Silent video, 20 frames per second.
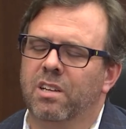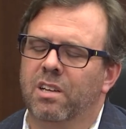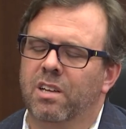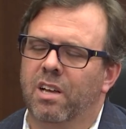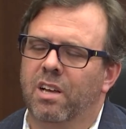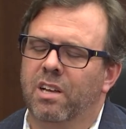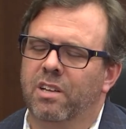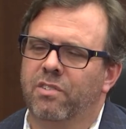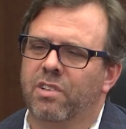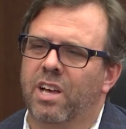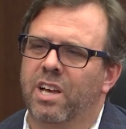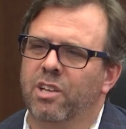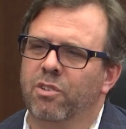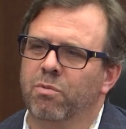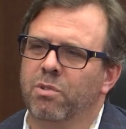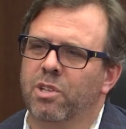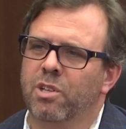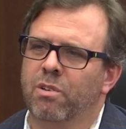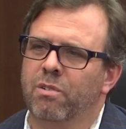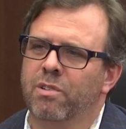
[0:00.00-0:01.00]
uh, as high as
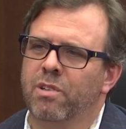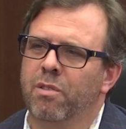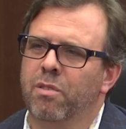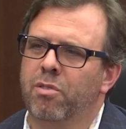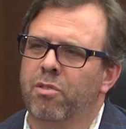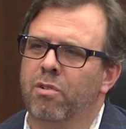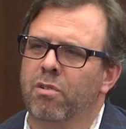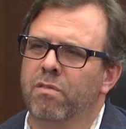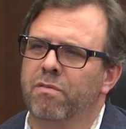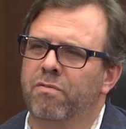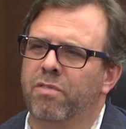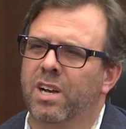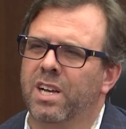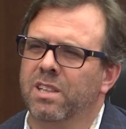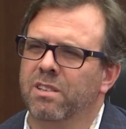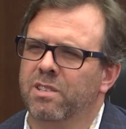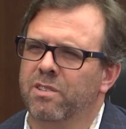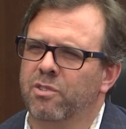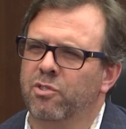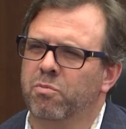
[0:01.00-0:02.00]
we do. And then third and
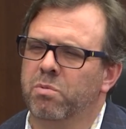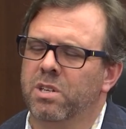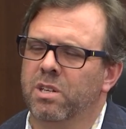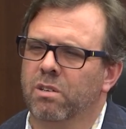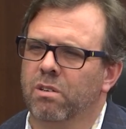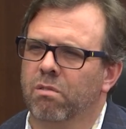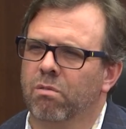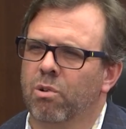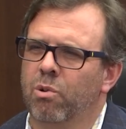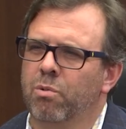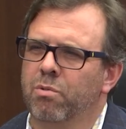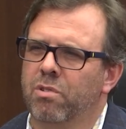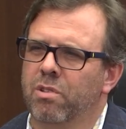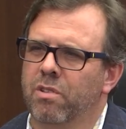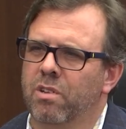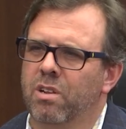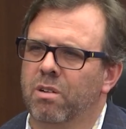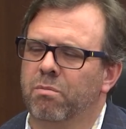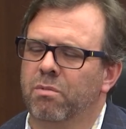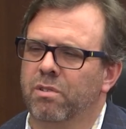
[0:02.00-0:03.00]
finally, there's been a growth in
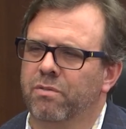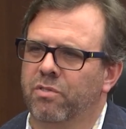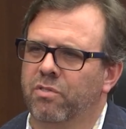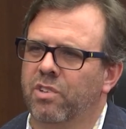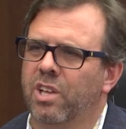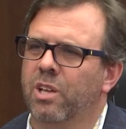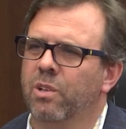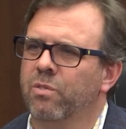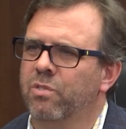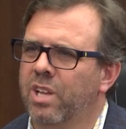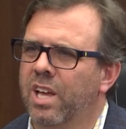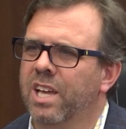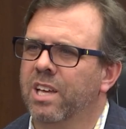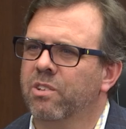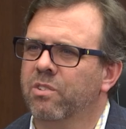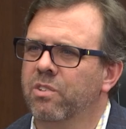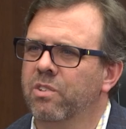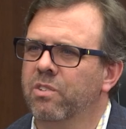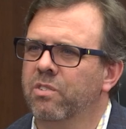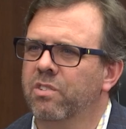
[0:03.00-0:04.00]
the number of sales
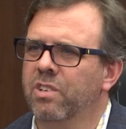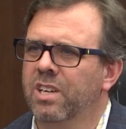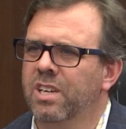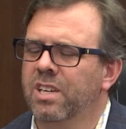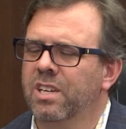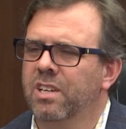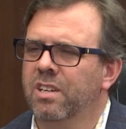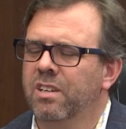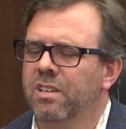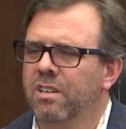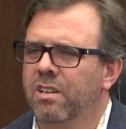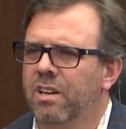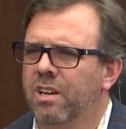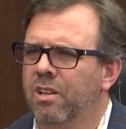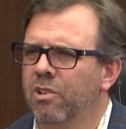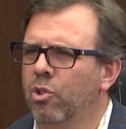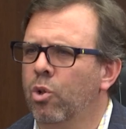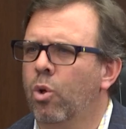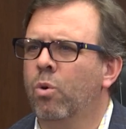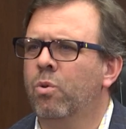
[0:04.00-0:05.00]
taxes,
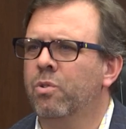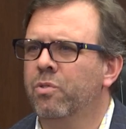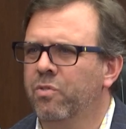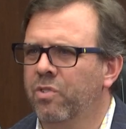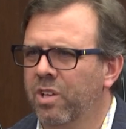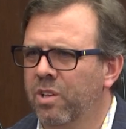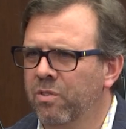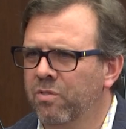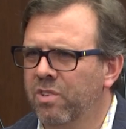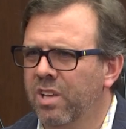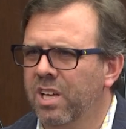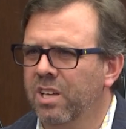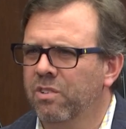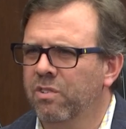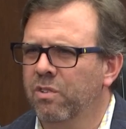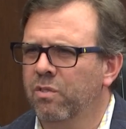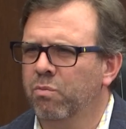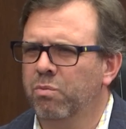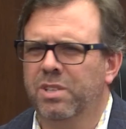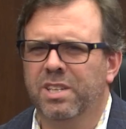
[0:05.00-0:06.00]
uh, local sales
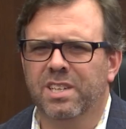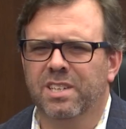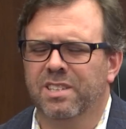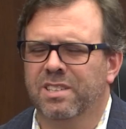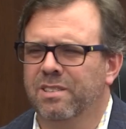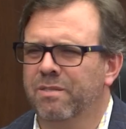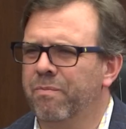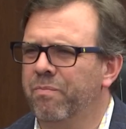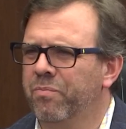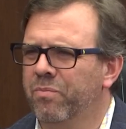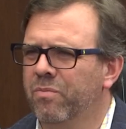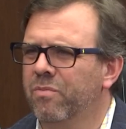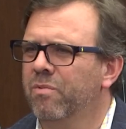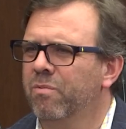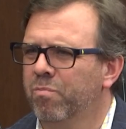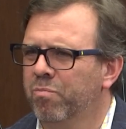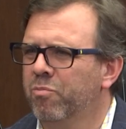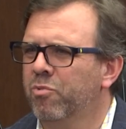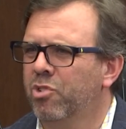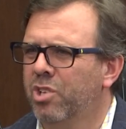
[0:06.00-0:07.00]
taxes. We need to
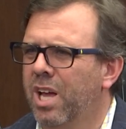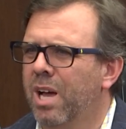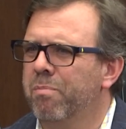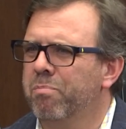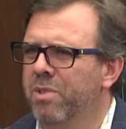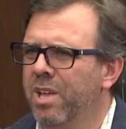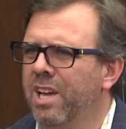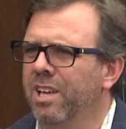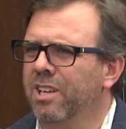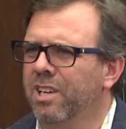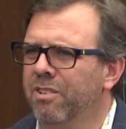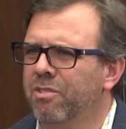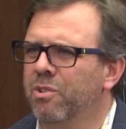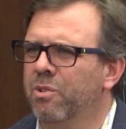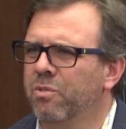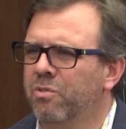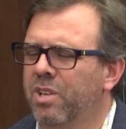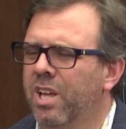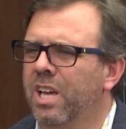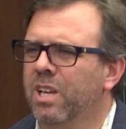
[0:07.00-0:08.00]
stop that and get
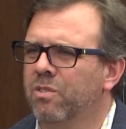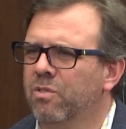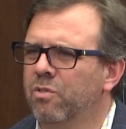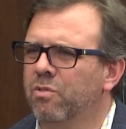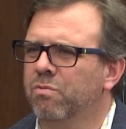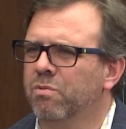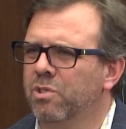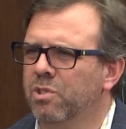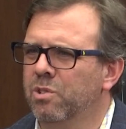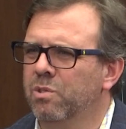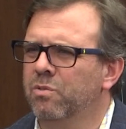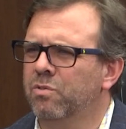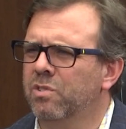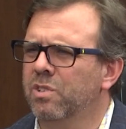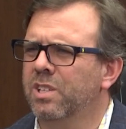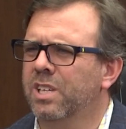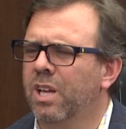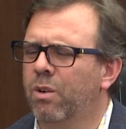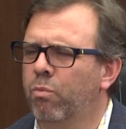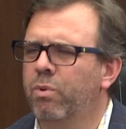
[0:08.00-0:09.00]
those taxes reduced.
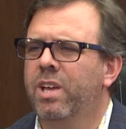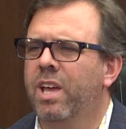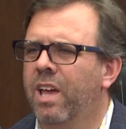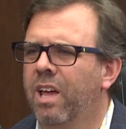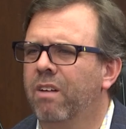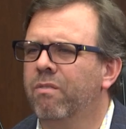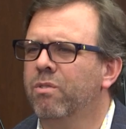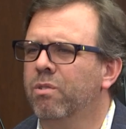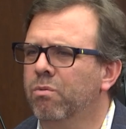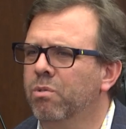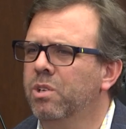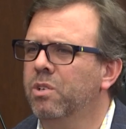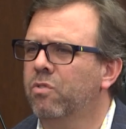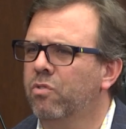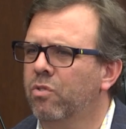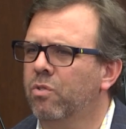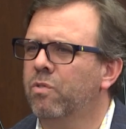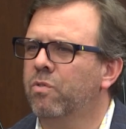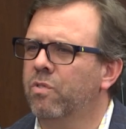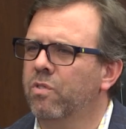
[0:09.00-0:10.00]
And again, we have the
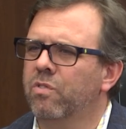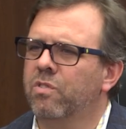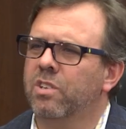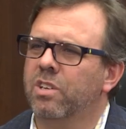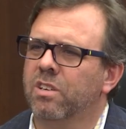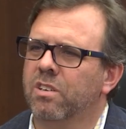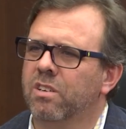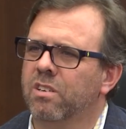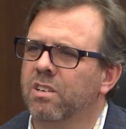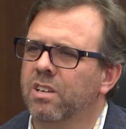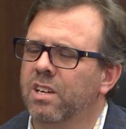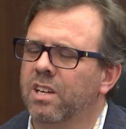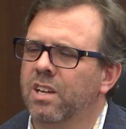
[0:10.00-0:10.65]
resources here